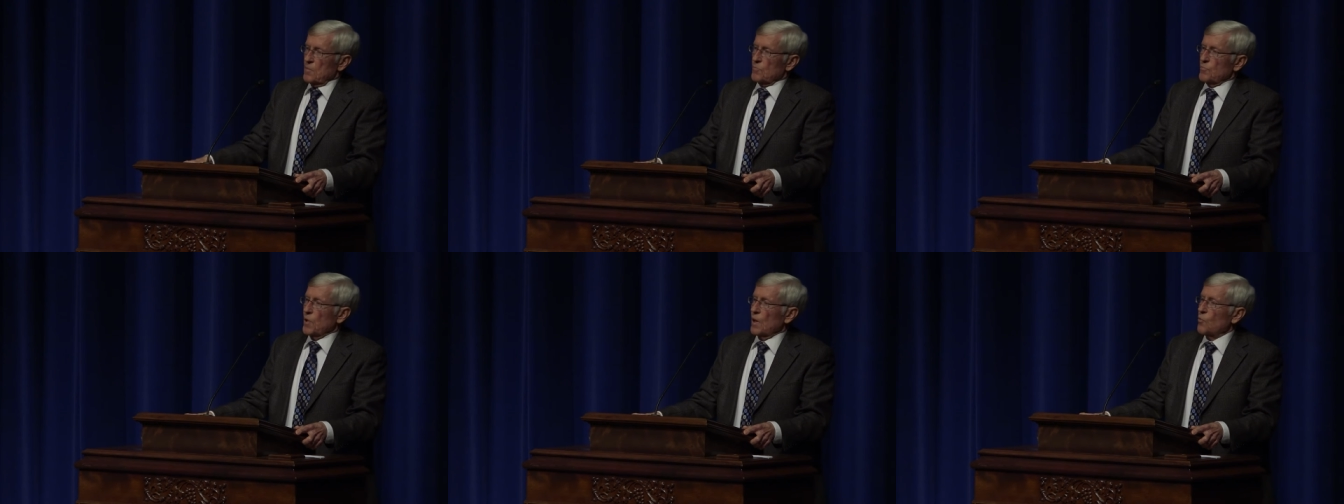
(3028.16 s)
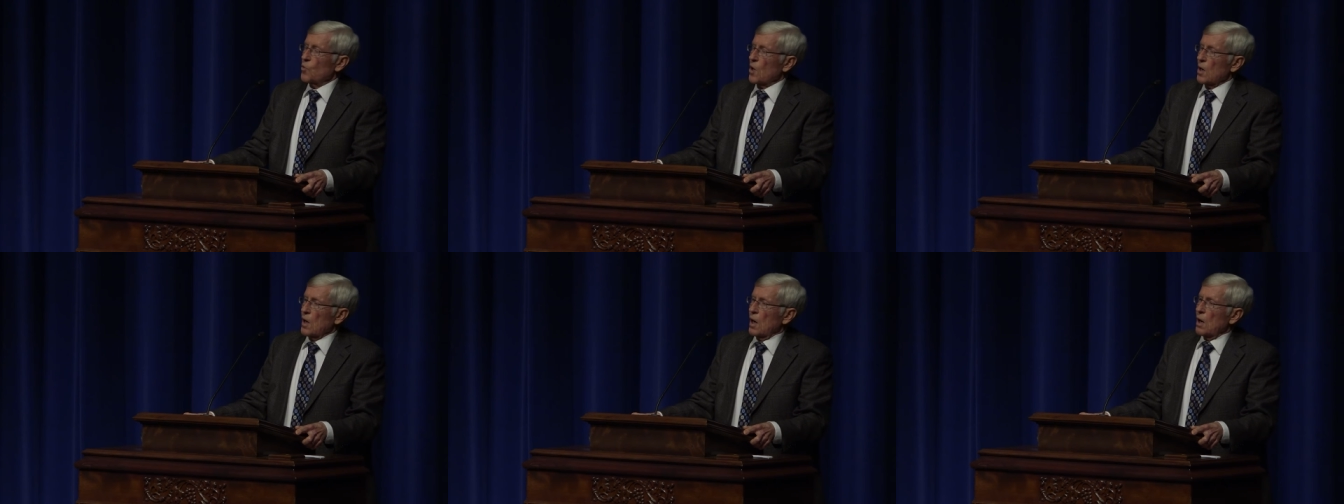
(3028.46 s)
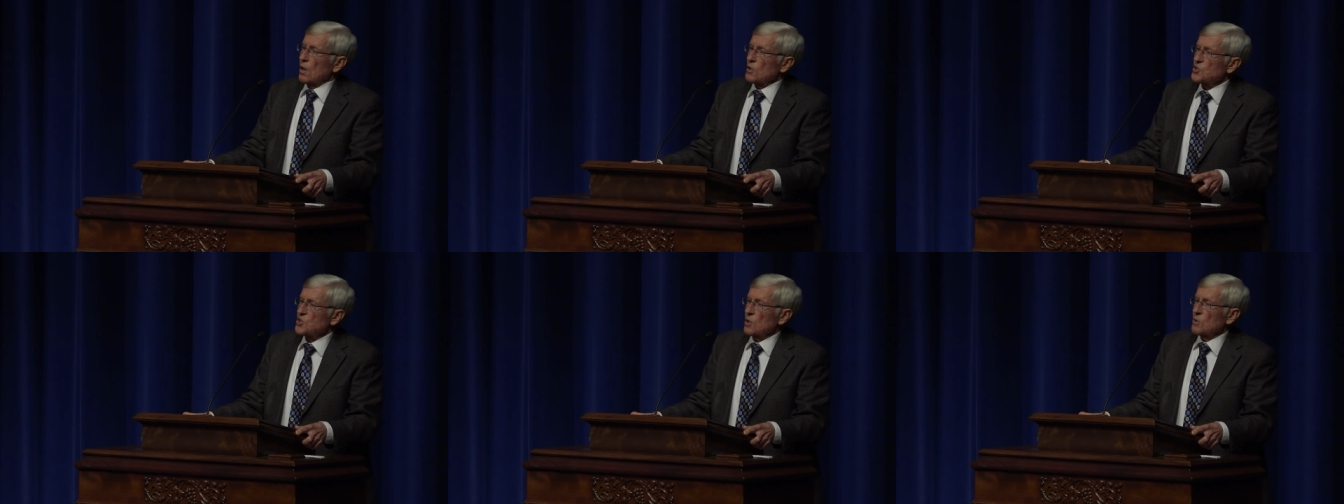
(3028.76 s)
But we're
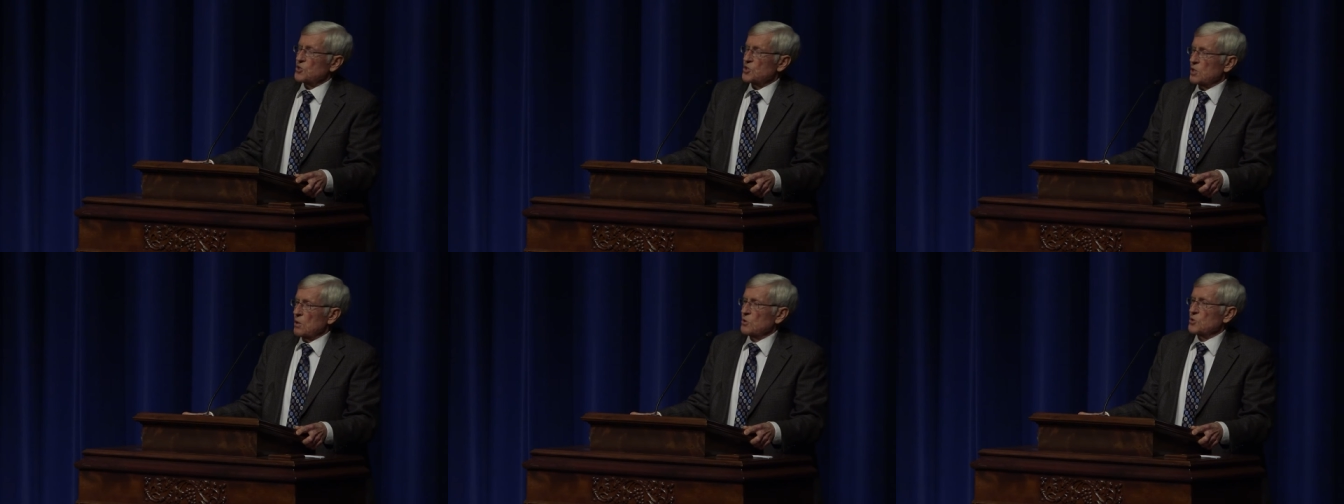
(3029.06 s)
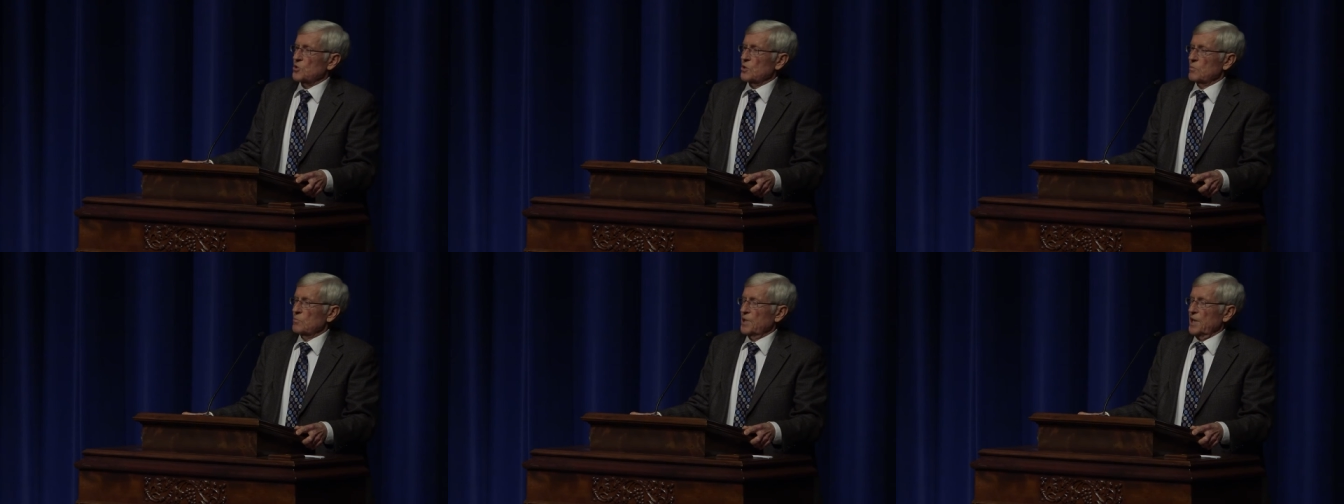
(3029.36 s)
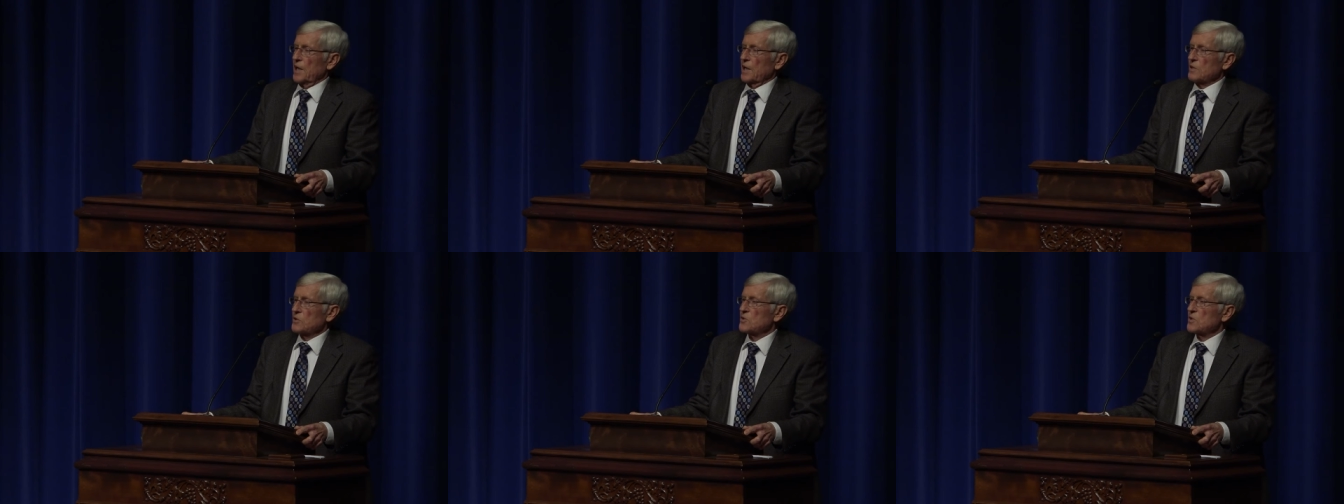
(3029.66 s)
also social
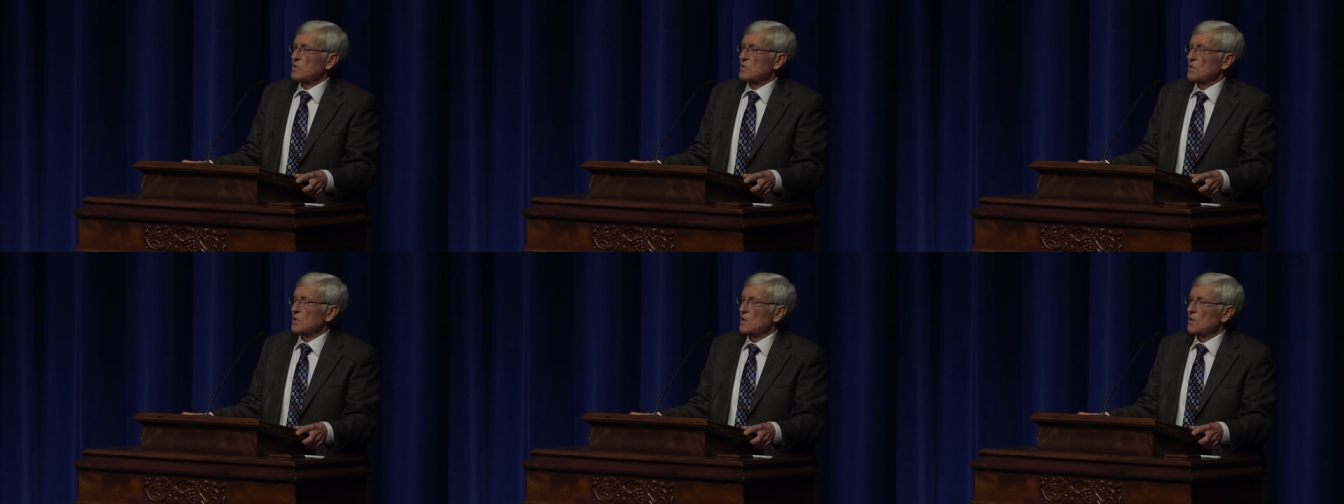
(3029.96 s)
beings.